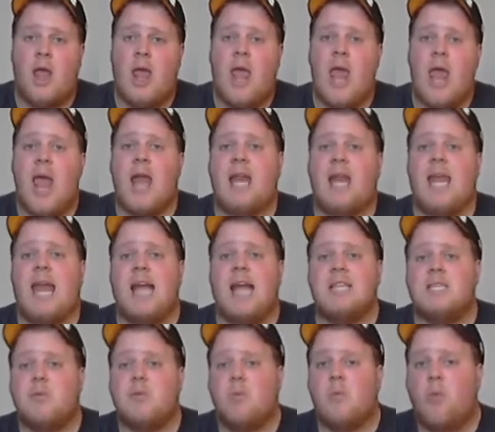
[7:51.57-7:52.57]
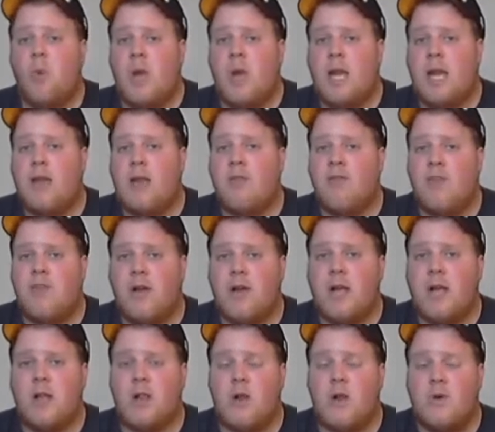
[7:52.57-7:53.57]
And he ends up winning a
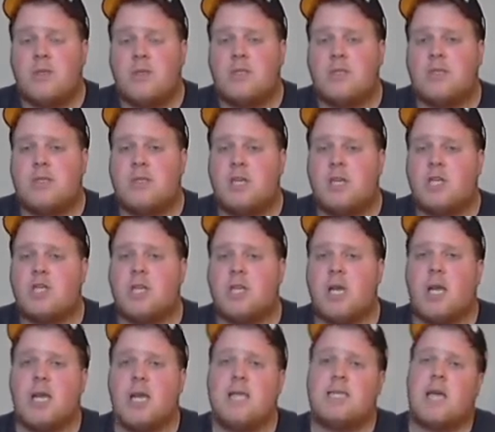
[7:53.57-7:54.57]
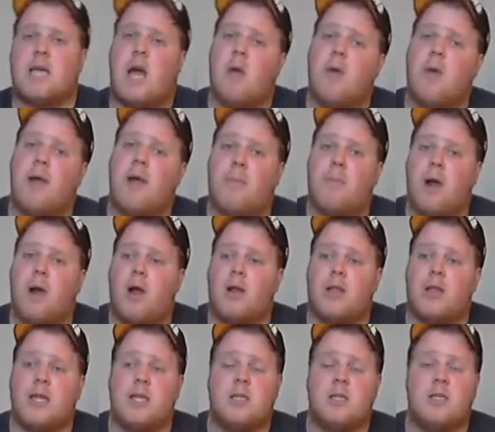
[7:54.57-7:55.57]
very close decision against Iran
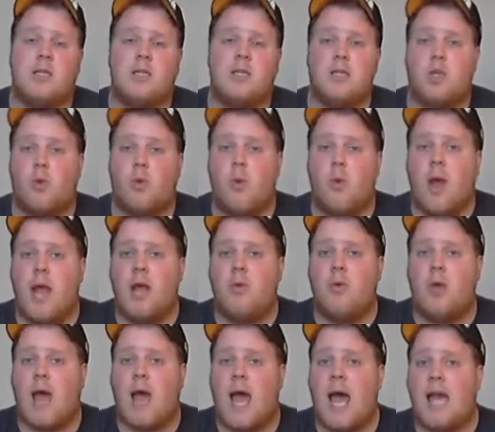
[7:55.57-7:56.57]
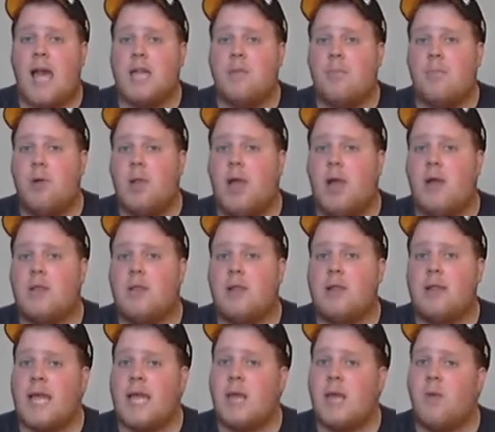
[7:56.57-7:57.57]
Barkley. Duran had to pull out the
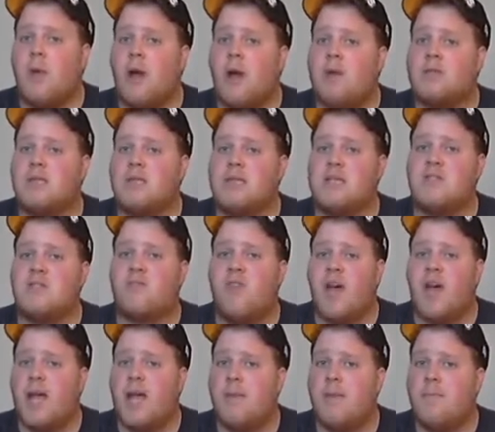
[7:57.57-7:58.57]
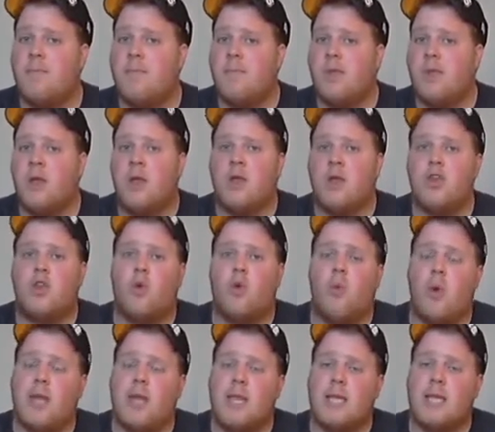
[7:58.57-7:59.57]
late rounds in this fight to
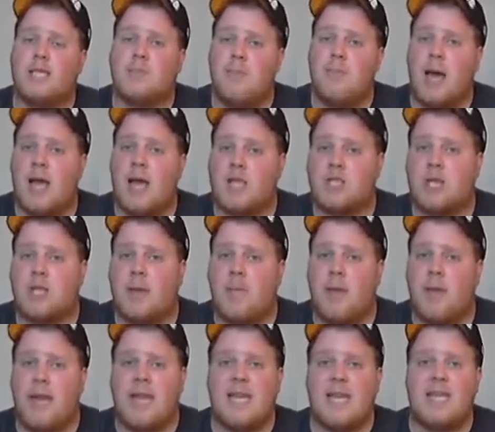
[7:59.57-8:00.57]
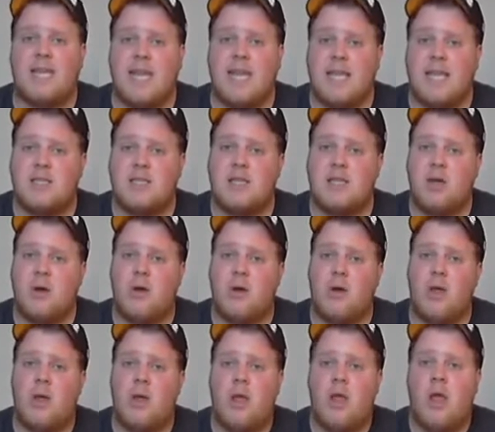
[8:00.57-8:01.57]
win this matchup, and did
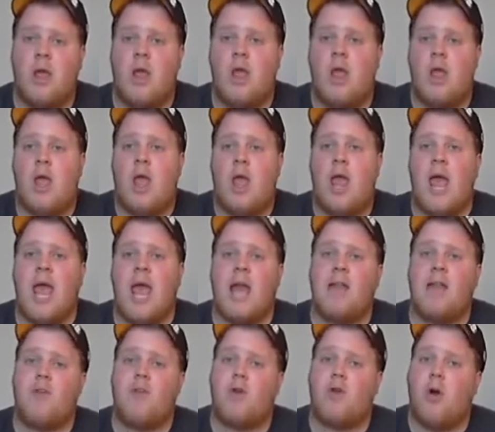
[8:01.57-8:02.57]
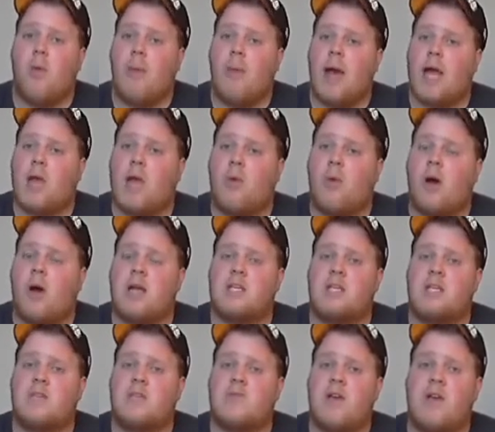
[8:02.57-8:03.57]
so. And if you go back and watch
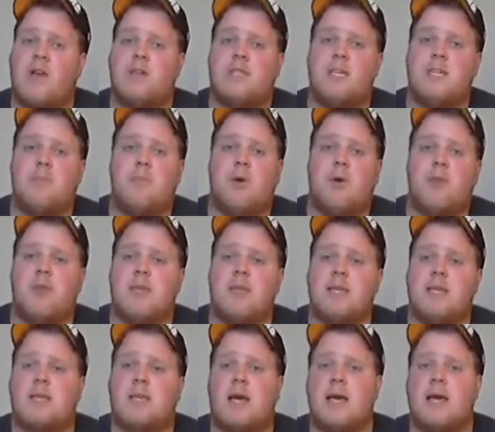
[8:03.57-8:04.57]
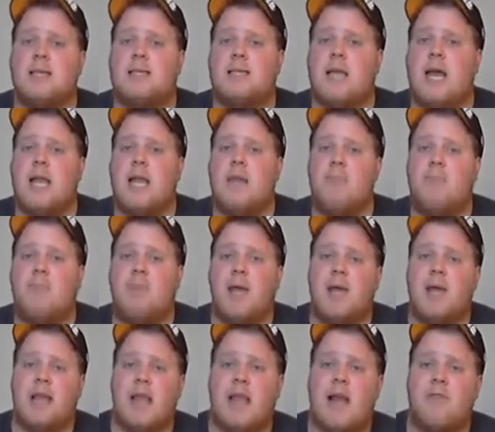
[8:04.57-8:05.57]
this fight, you see both of these guys landing
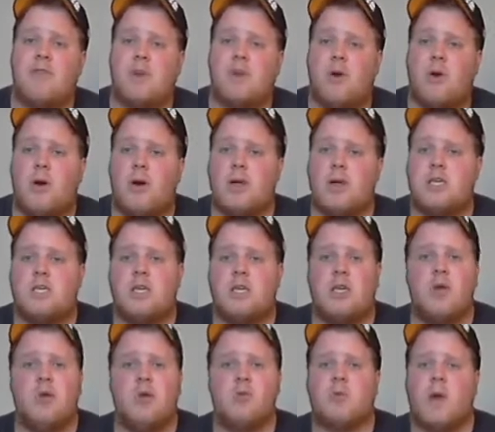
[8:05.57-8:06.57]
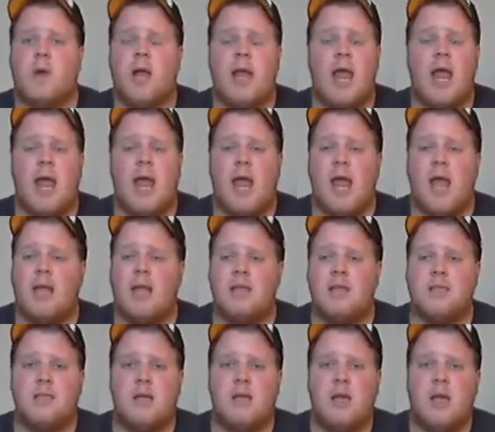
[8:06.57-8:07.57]
big left hooks, huge right
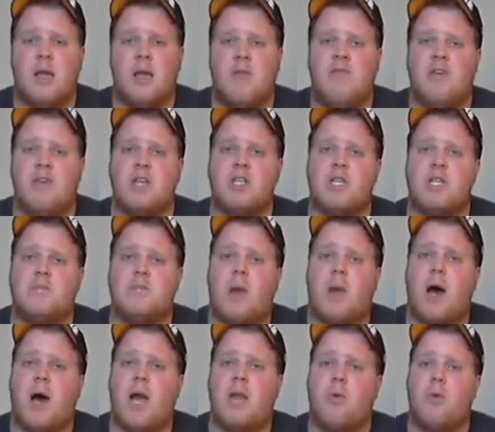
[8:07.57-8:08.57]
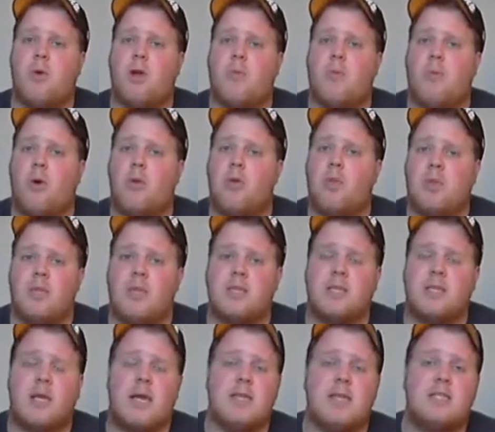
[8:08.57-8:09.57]
hands, vicious body work both of these
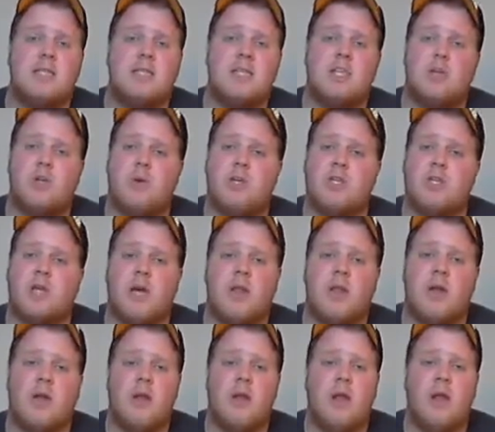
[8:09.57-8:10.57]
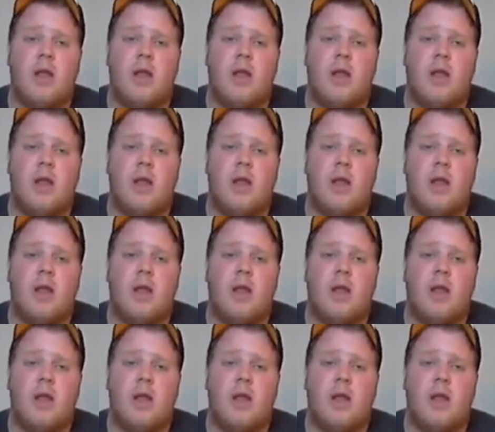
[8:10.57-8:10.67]
guys did to each other.